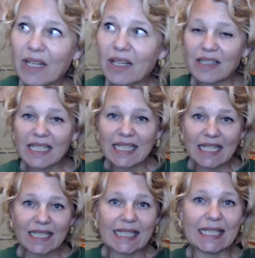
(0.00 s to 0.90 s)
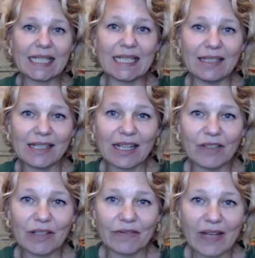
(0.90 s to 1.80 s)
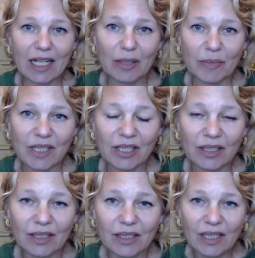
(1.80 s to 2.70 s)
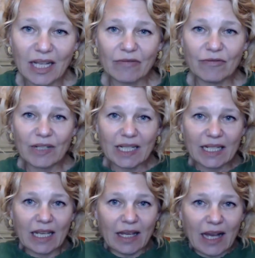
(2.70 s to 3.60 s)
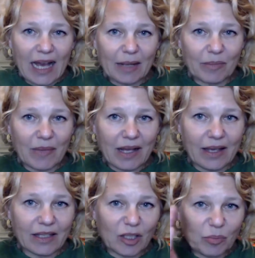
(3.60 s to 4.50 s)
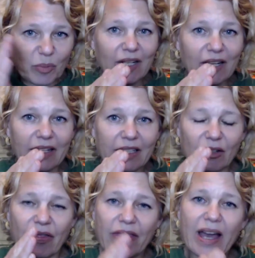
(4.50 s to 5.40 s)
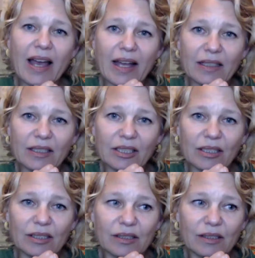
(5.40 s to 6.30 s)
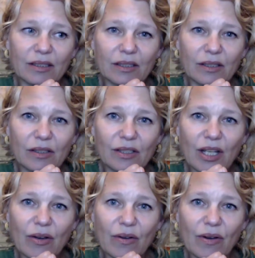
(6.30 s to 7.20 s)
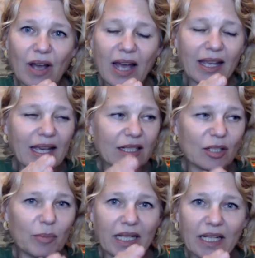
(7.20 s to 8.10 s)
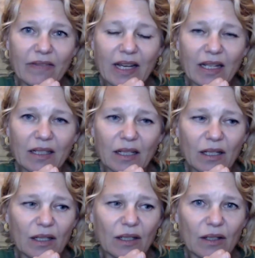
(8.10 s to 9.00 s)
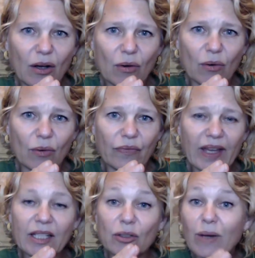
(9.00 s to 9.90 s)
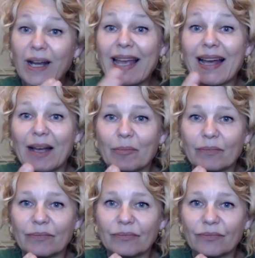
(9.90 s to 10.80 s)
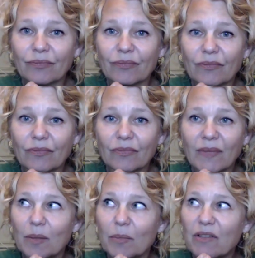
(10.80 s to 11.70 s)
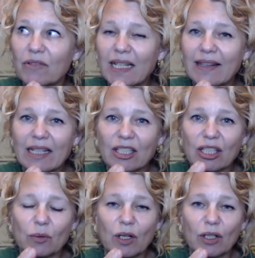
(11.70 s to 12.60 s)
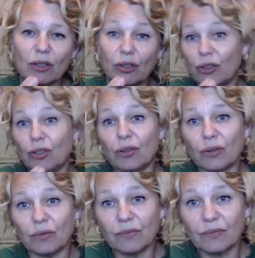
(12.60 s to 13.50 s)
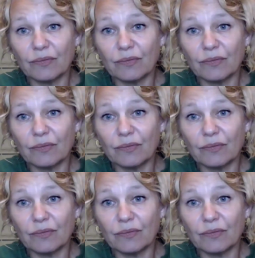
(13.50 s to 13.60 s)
Because these are the skills I've developed. I've really had my spotlight on that. So I get to believe that, oh, that is who I am. But really, that's just what you do.